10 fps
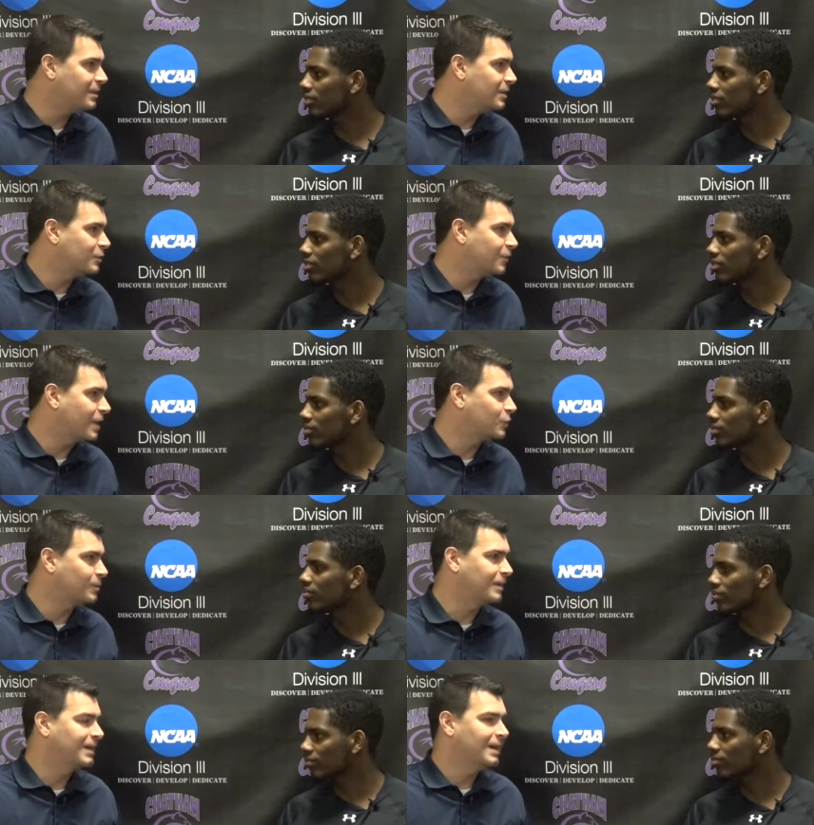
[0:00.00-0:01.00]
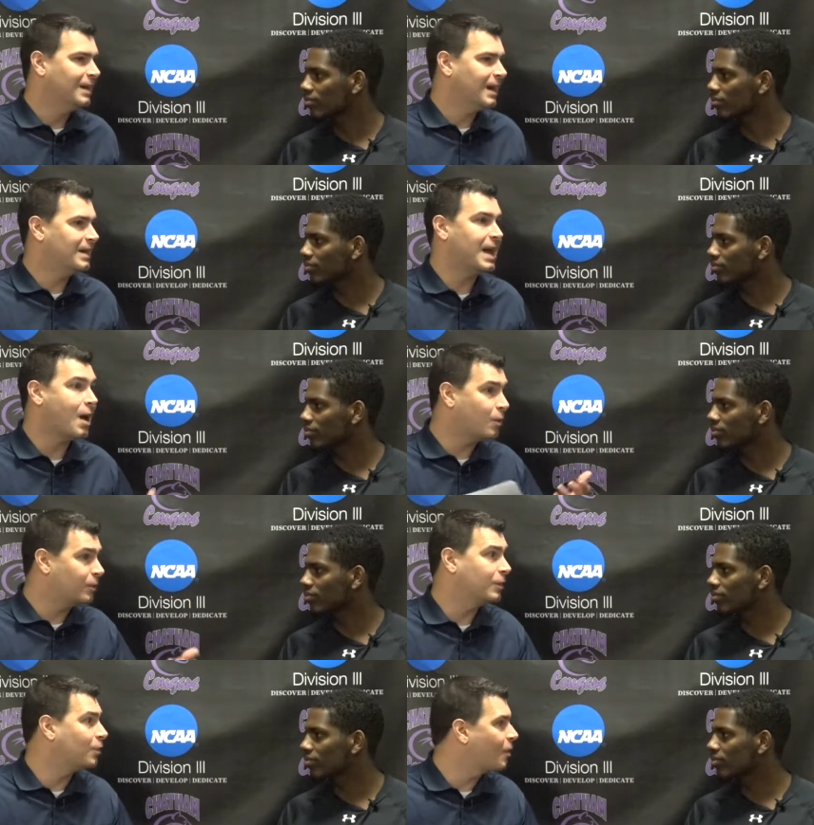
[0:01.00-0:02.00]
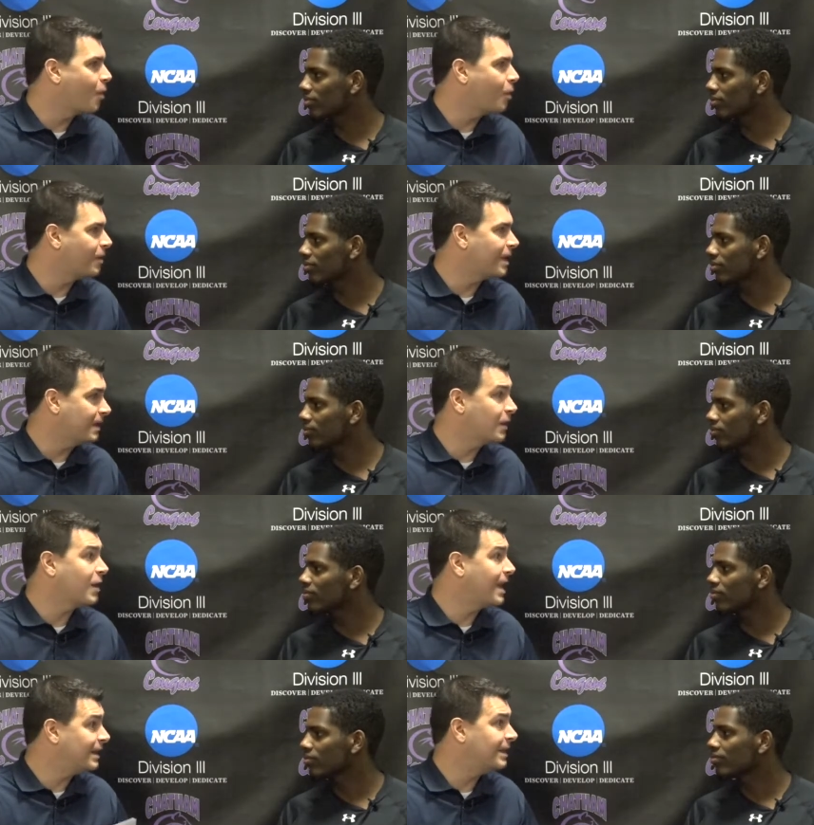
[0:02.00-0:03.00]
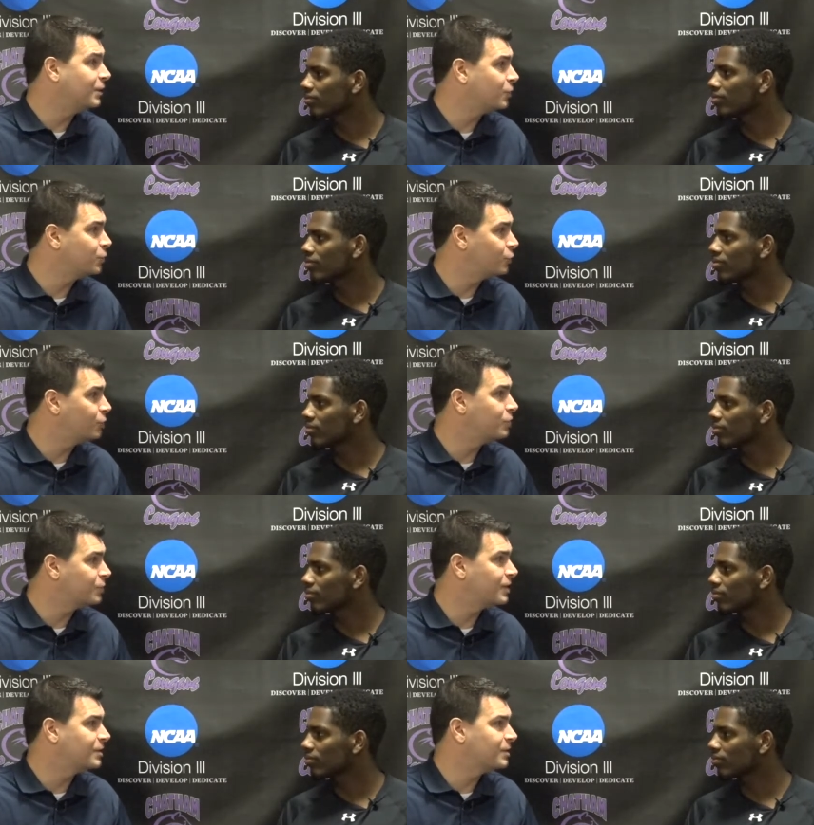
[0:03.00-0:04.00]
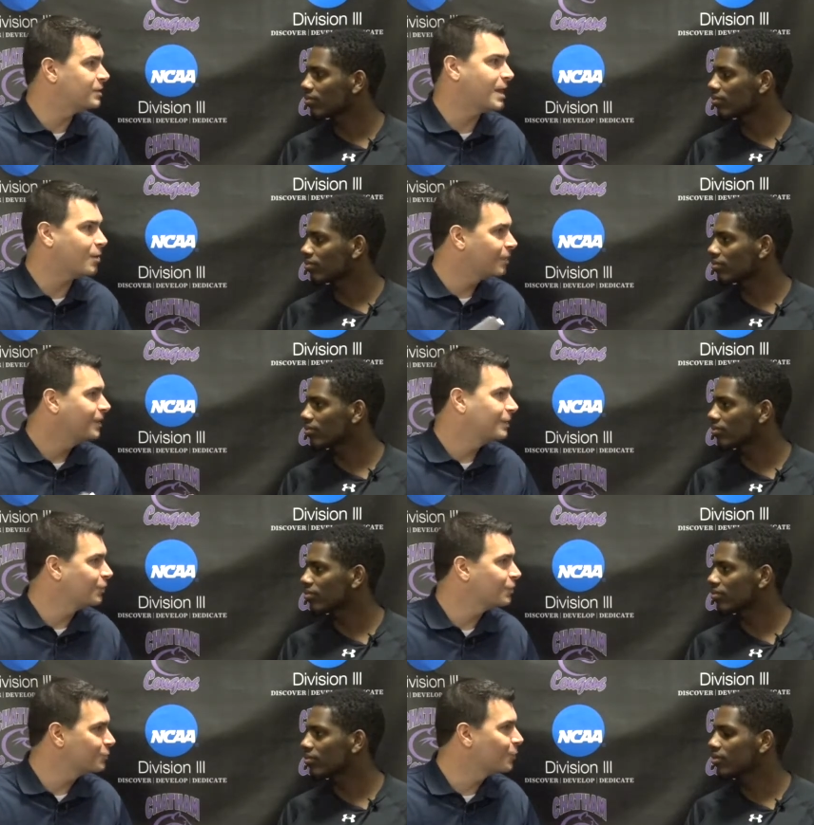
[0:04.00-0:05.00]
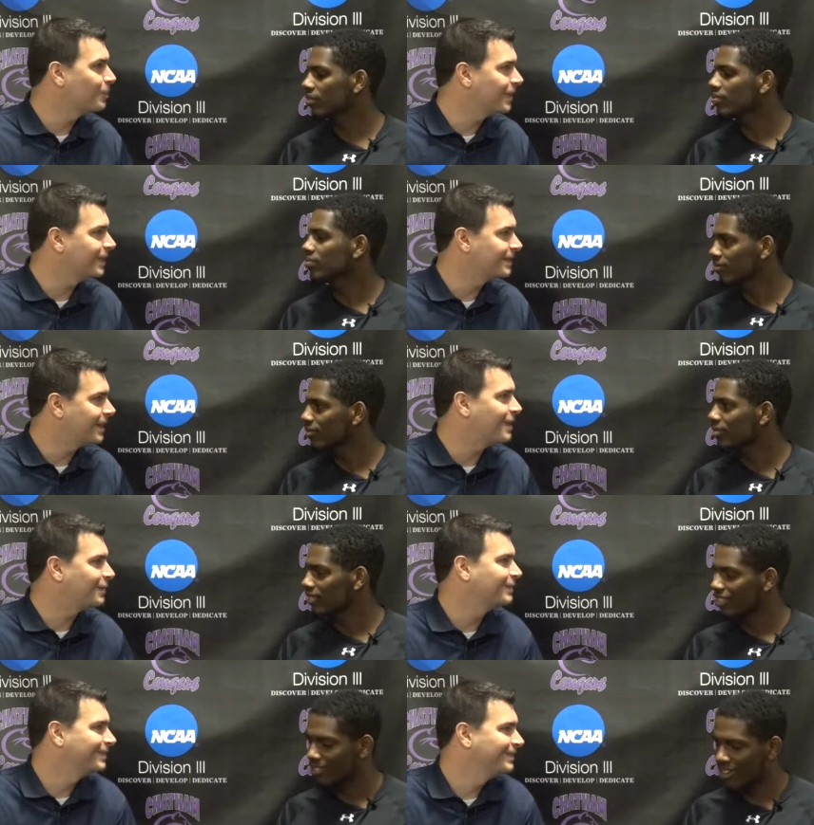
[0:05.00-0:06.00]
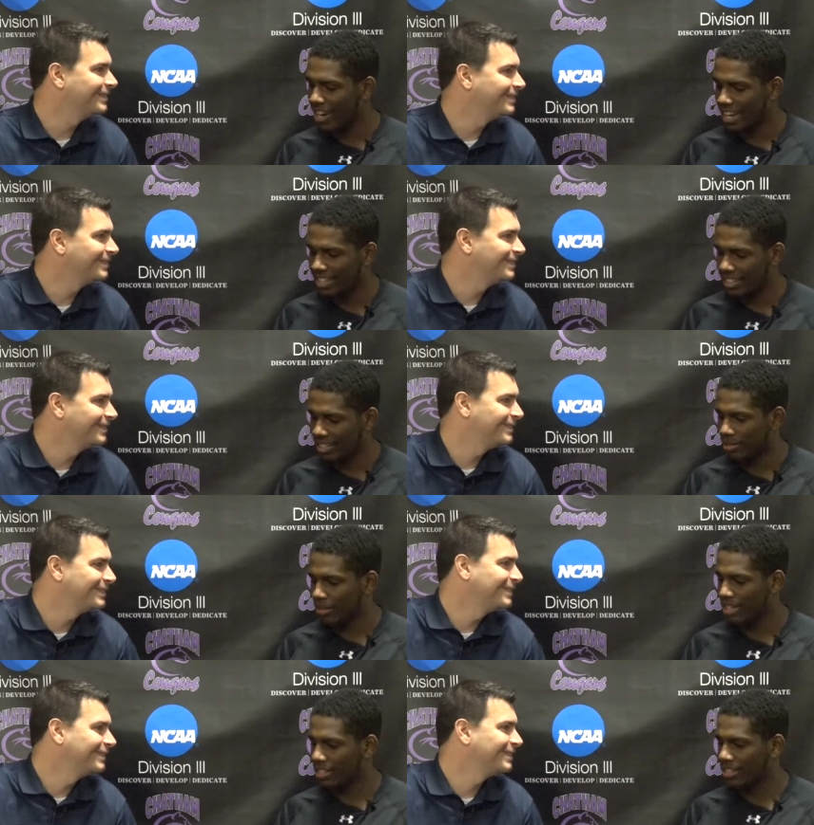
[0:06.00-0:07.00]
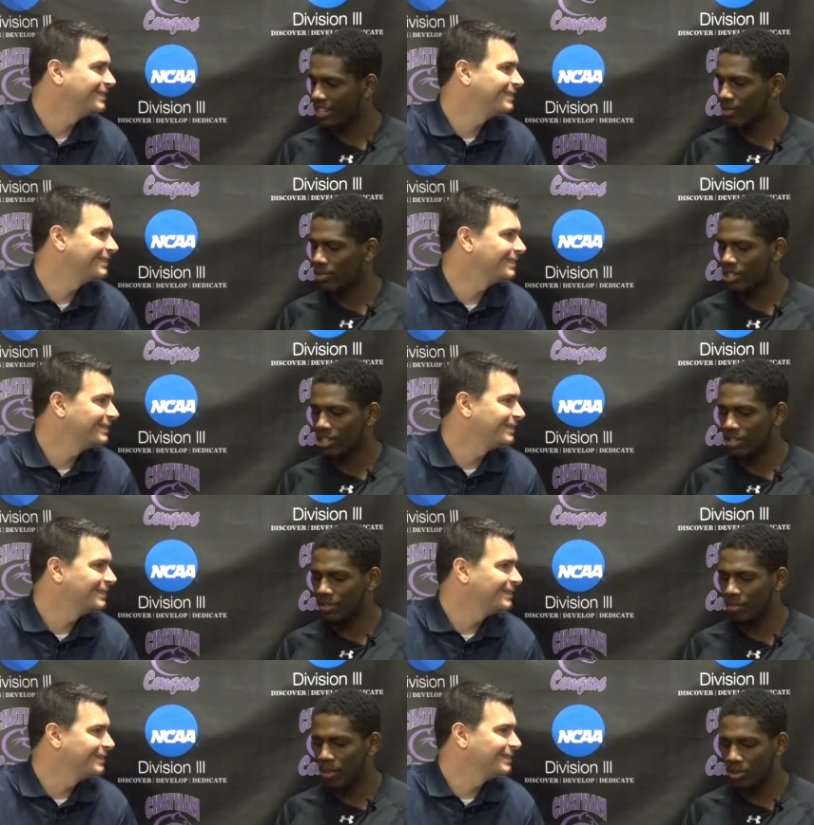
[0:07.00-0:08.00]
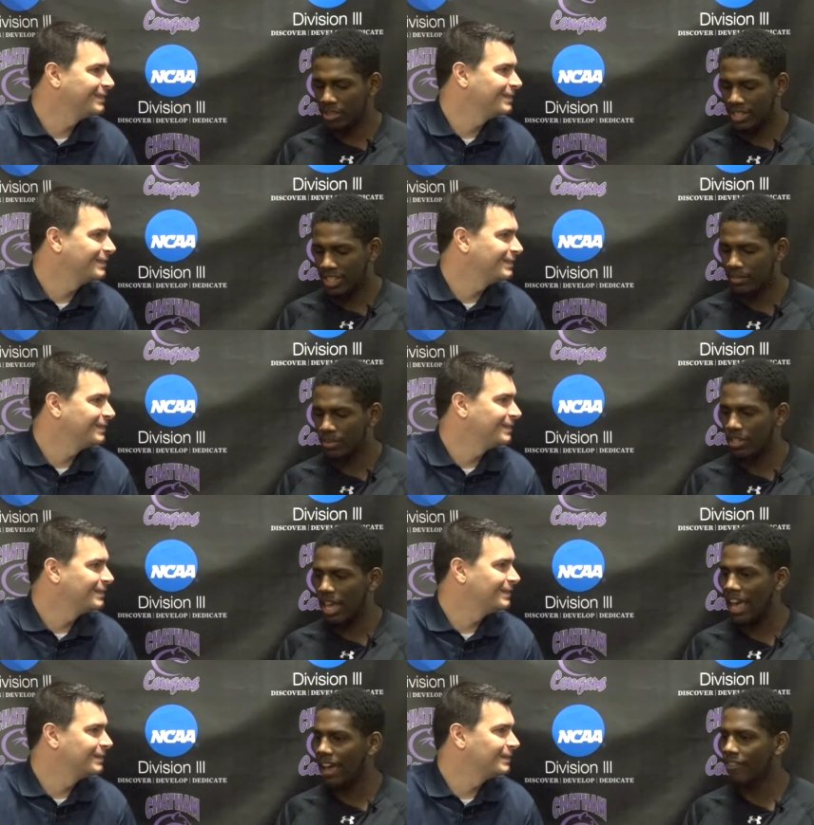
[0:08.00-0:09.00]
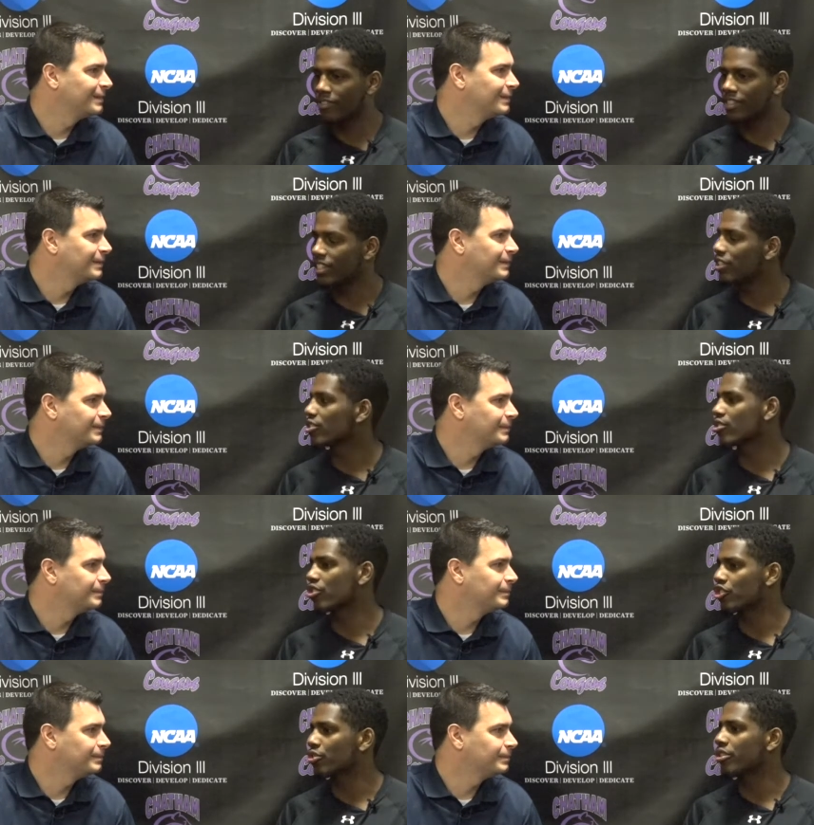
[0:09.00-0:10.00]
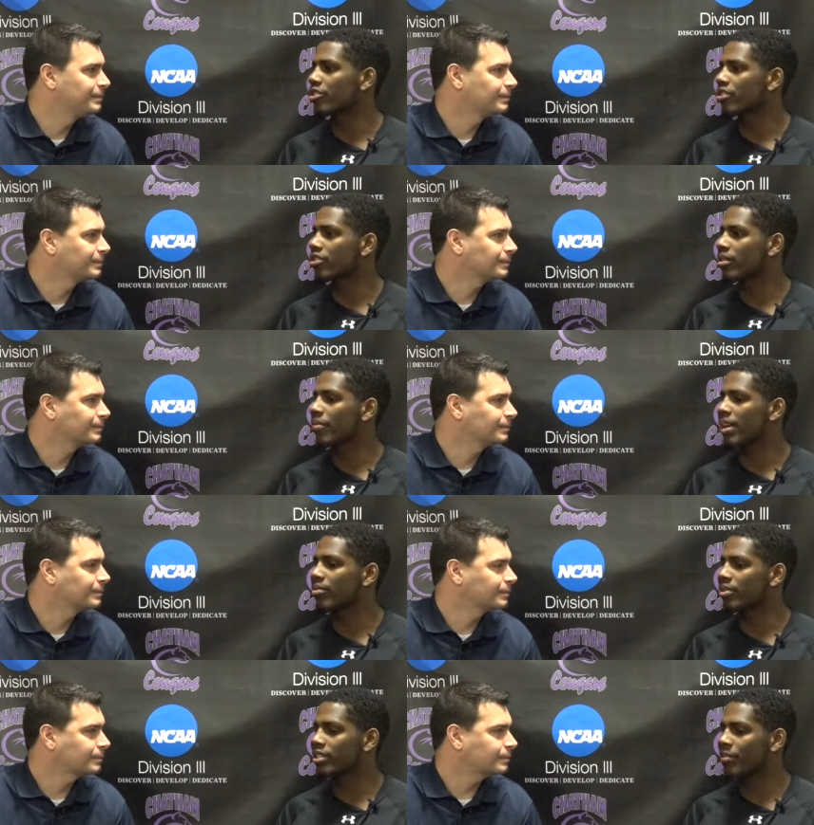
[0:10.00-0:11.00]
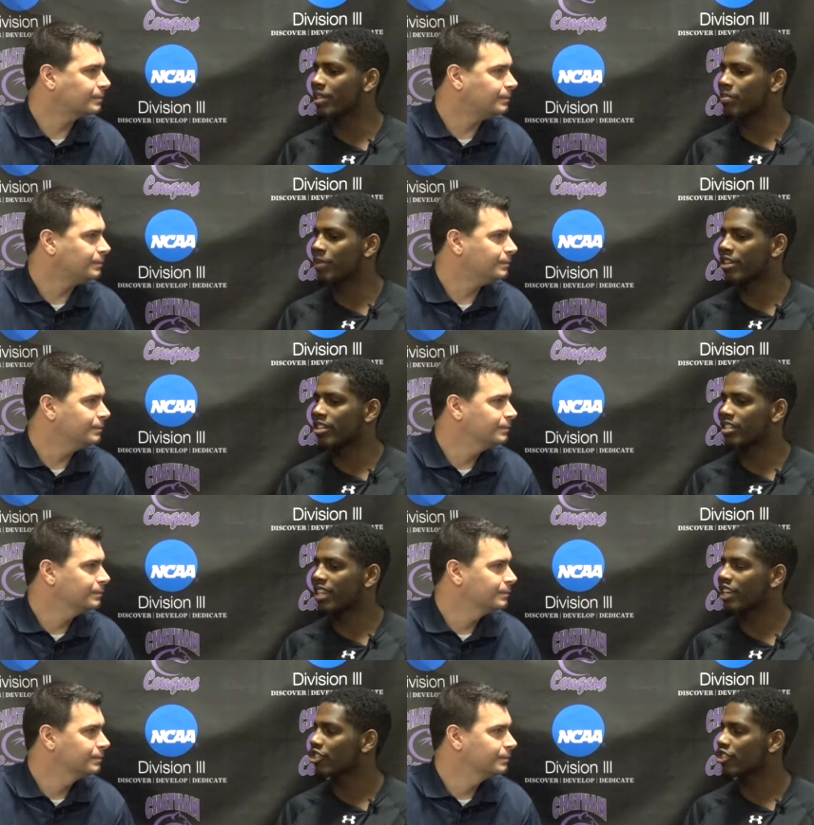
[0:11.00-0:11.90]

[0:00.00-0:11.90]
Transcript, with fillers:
Speaker 1: in as freshmen and now, you know, all you know, headed into your junior seasons now, you're all still playing together.
Speaker 2: Right. I think the biggest thing was most teams have seniors or juniors or somebody with some experience that